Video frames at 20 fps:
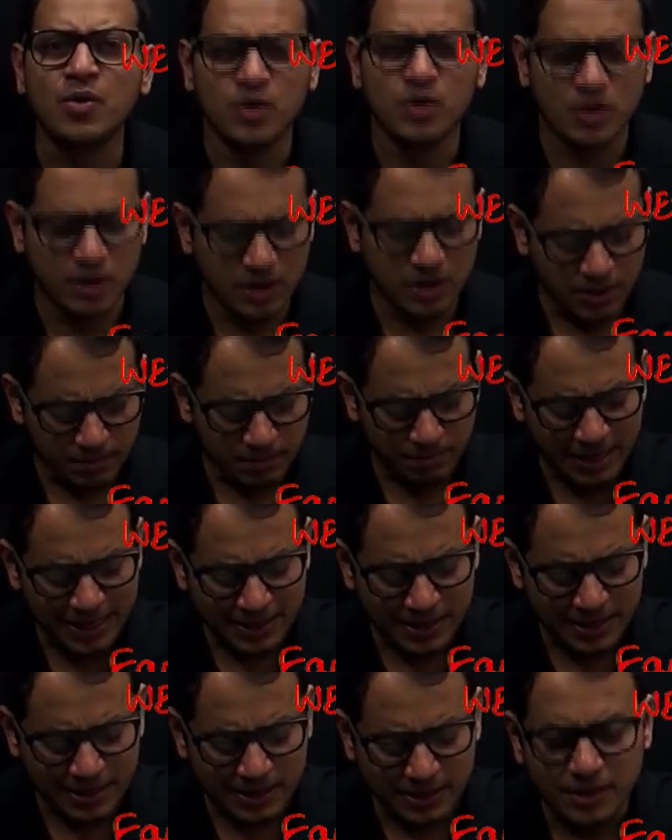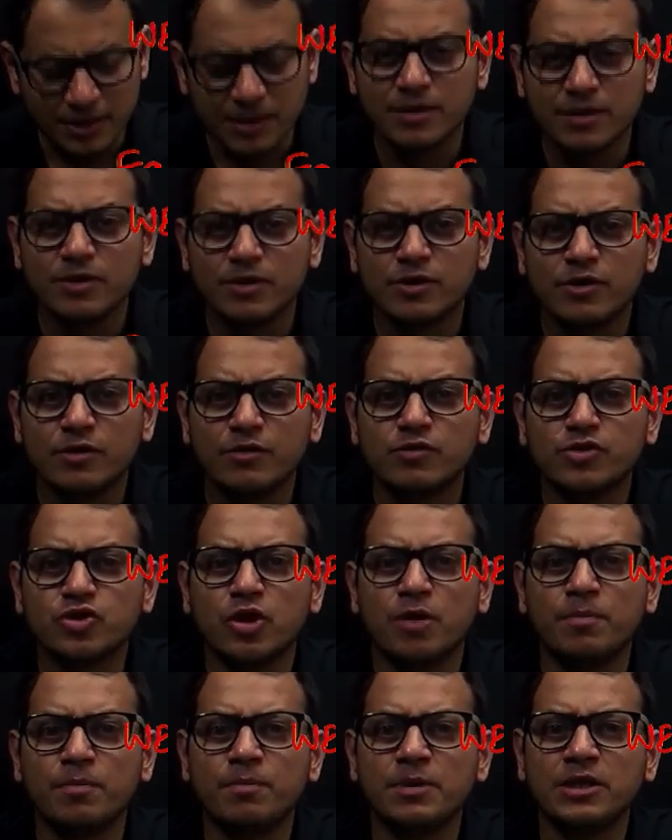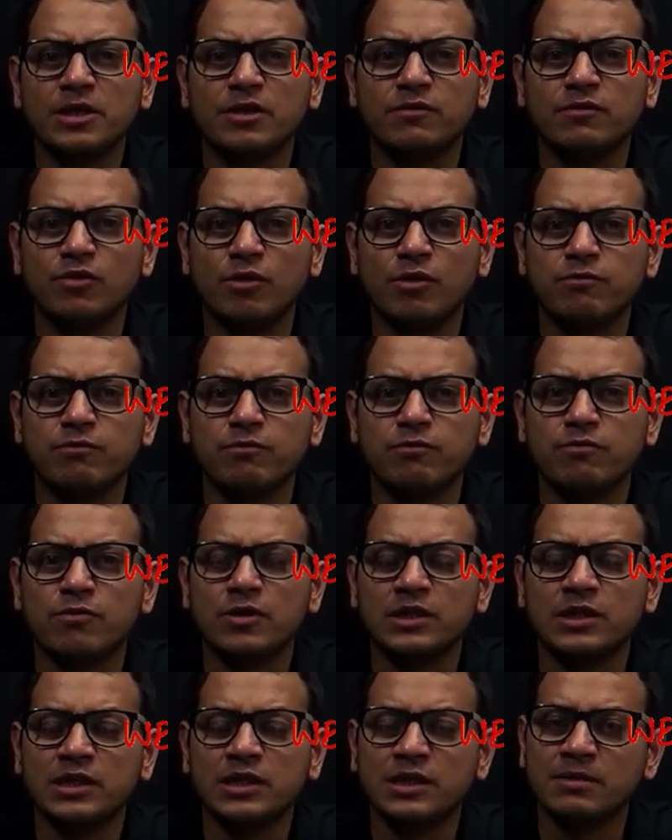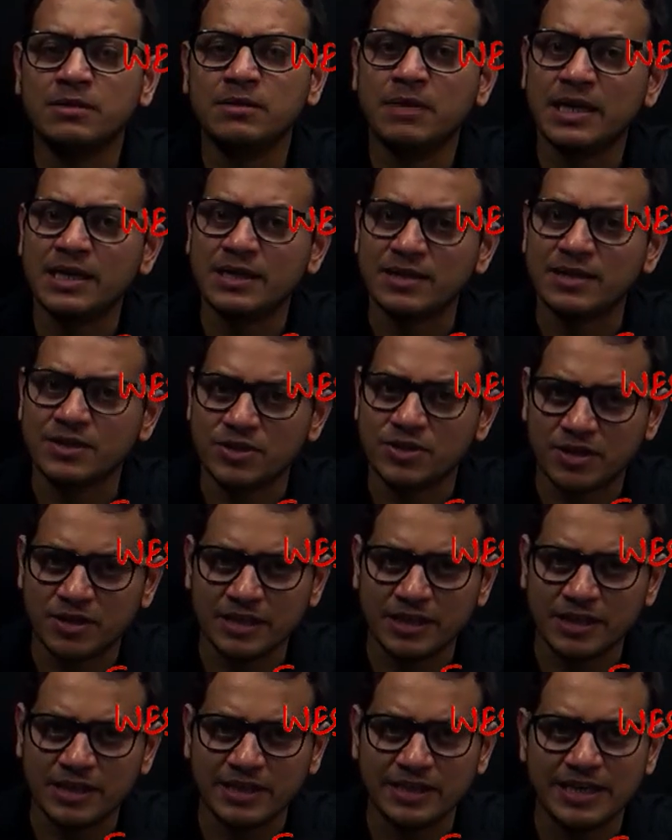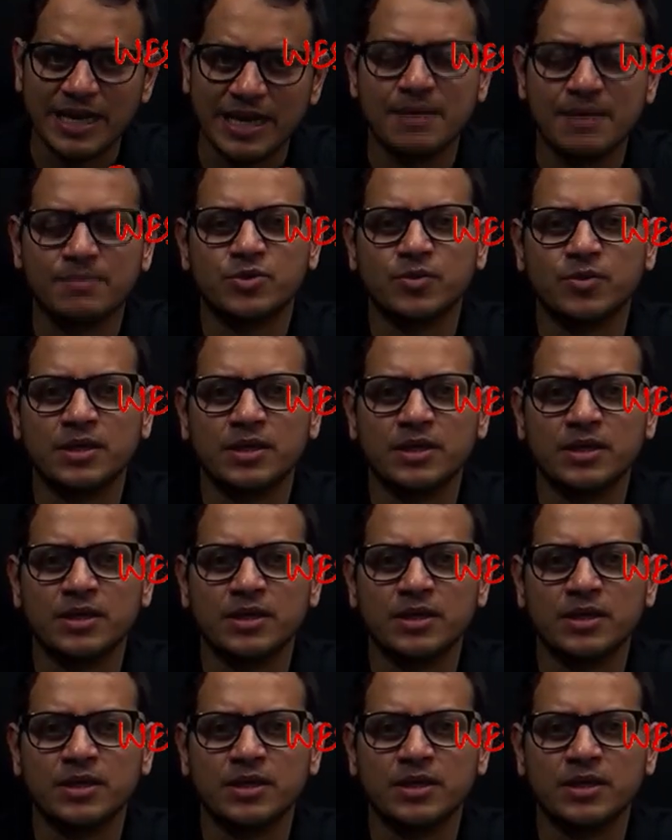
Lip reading: By stopping the flow of water, by constructing dams over here.